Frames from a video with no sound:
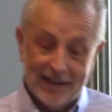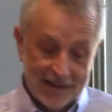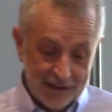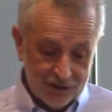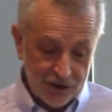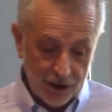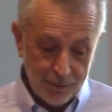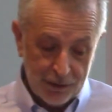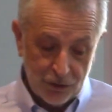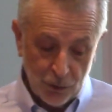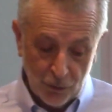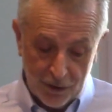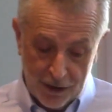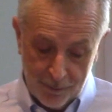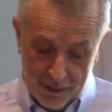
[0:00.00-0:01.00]
is going to be
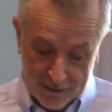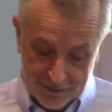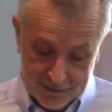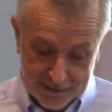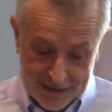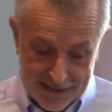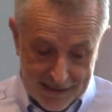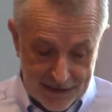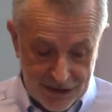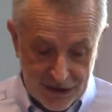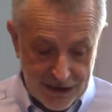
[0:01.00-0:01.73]
talking about today.